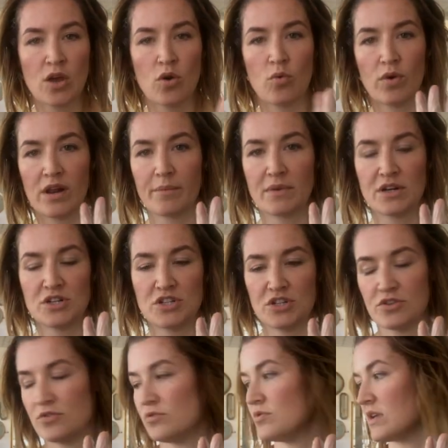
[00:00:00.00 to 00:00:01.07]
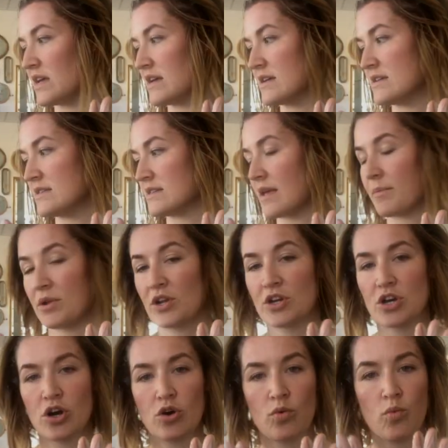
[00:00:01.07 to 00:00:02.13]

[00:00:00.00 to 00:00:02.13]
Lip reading: What I'm gonna do is I'm gonna go